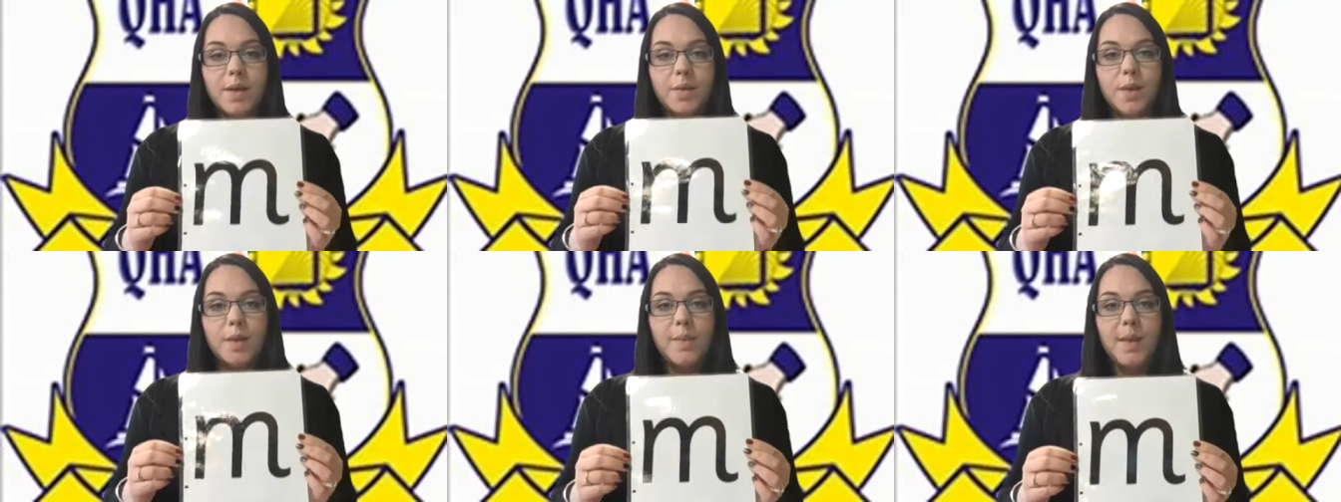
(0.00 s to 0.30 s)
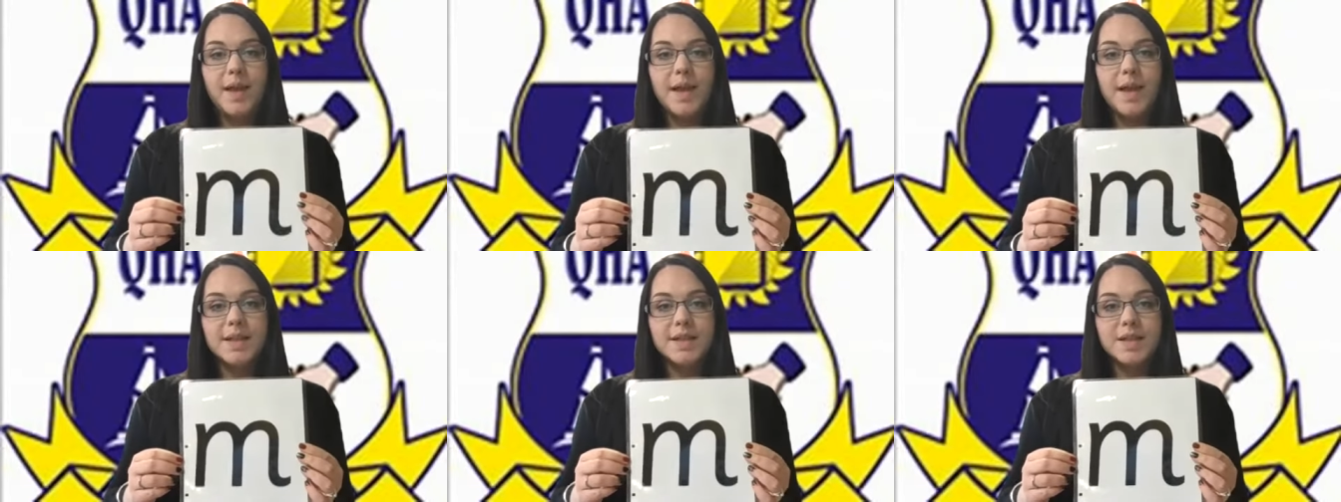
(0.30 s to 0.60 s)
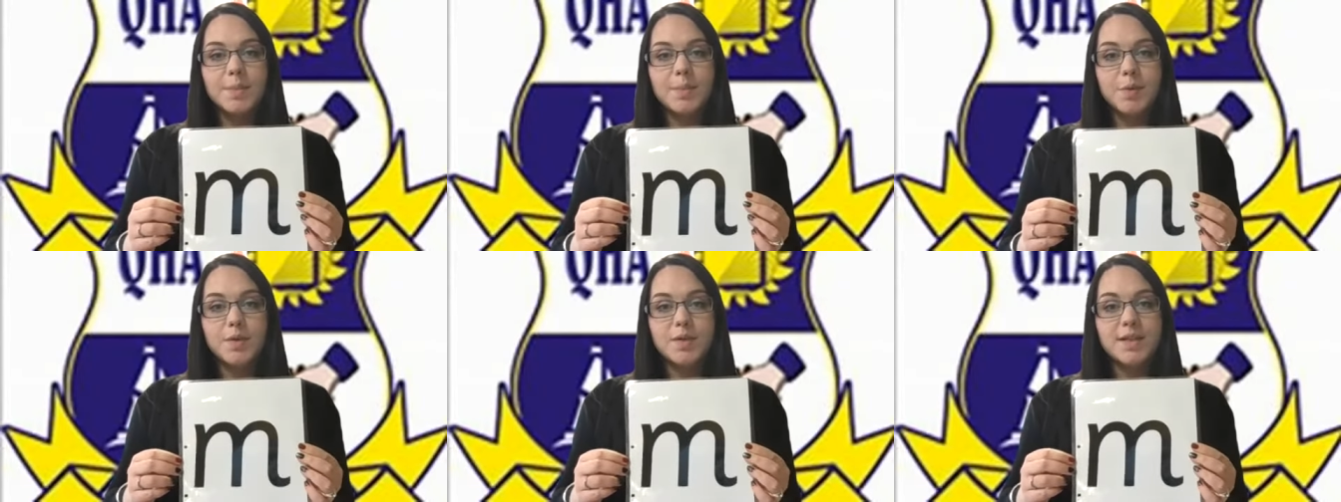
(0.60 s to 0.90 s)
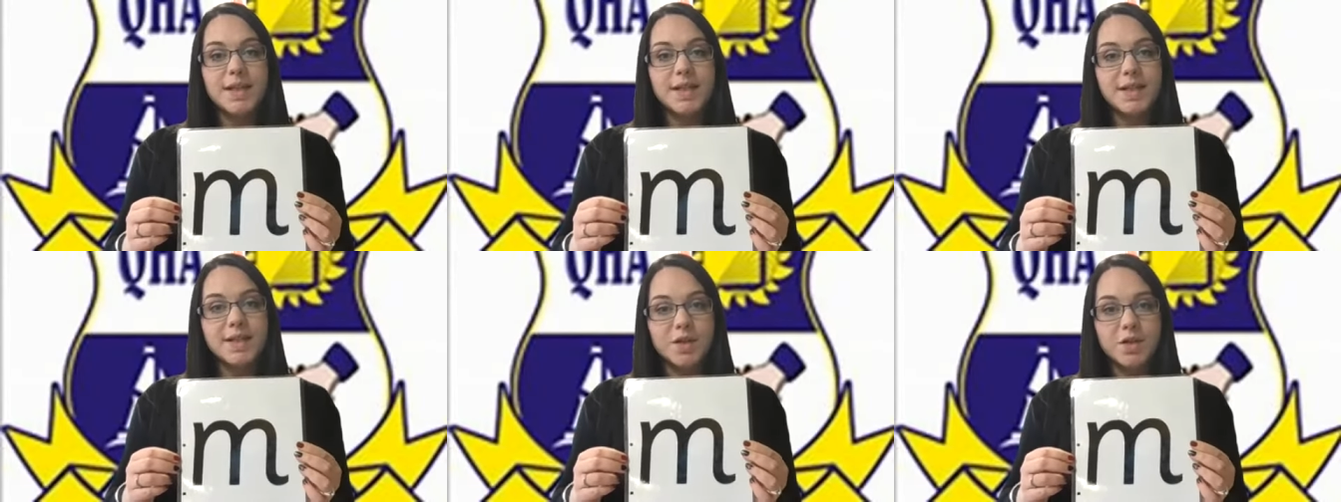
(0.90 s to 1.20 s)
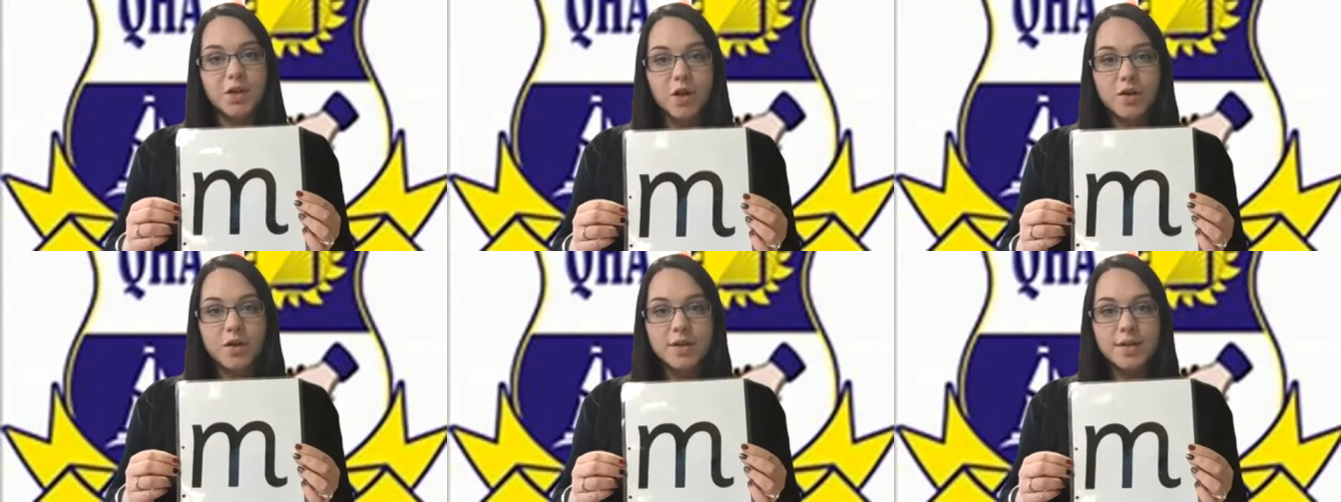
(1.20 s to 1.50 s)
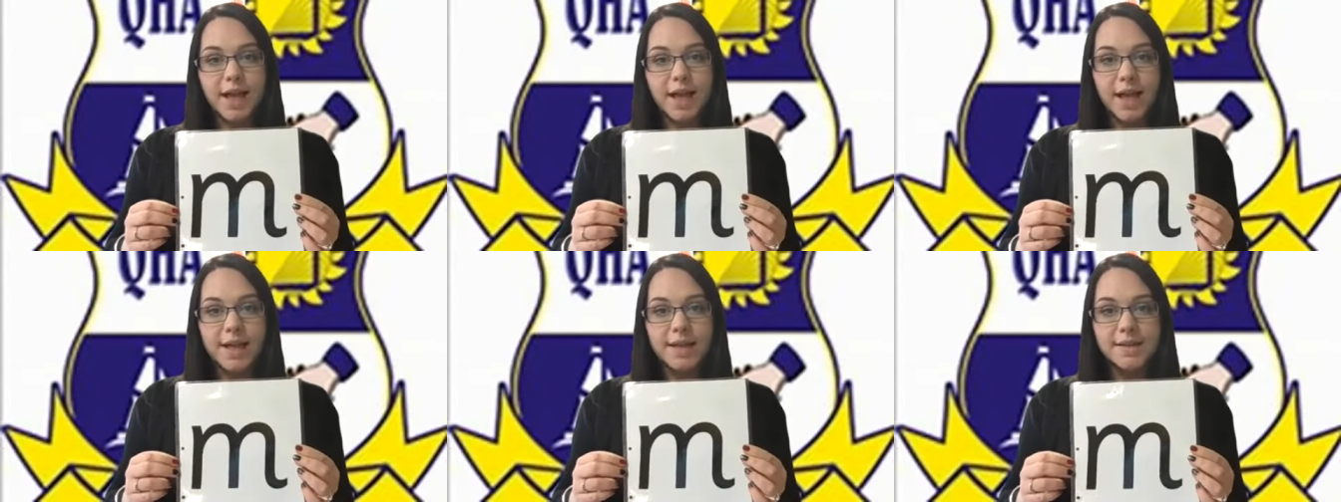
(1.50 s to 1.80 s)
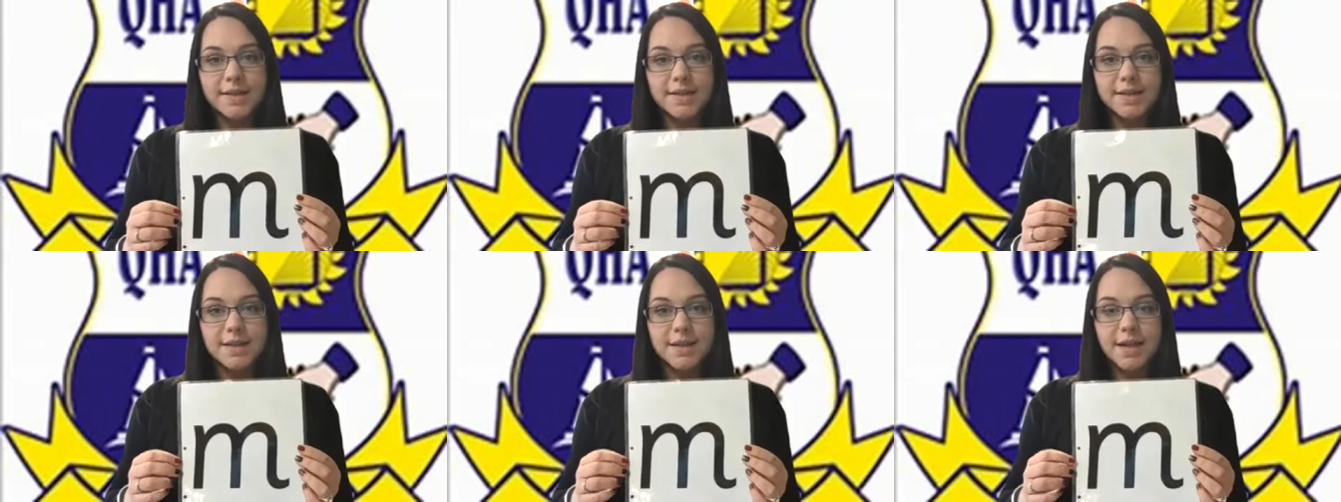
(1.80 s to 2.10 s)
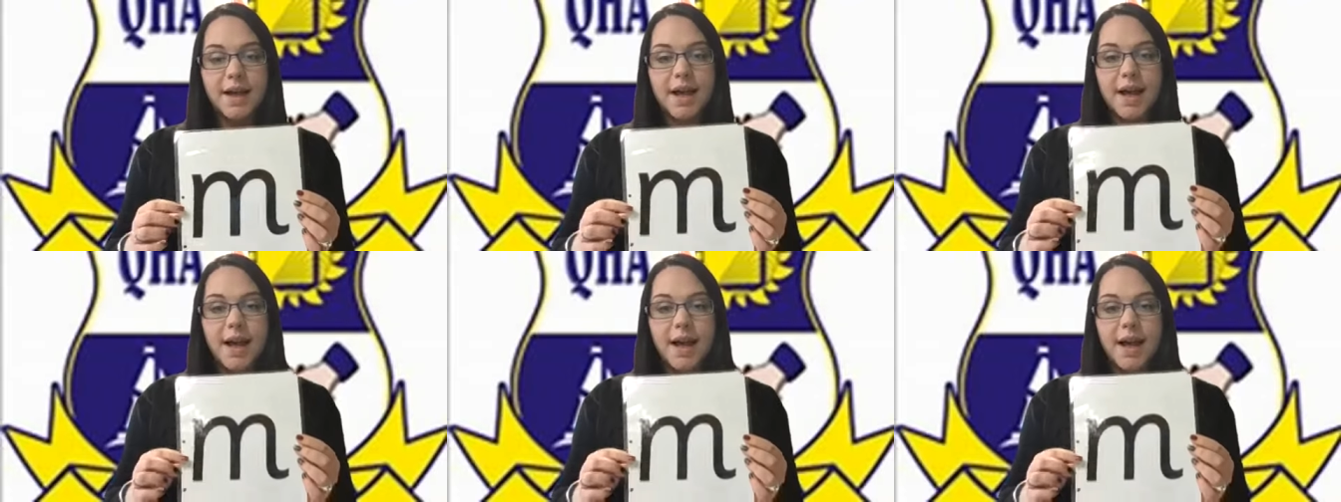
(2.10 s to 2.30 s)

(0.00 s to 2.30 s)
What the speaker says: we begin to put it into context.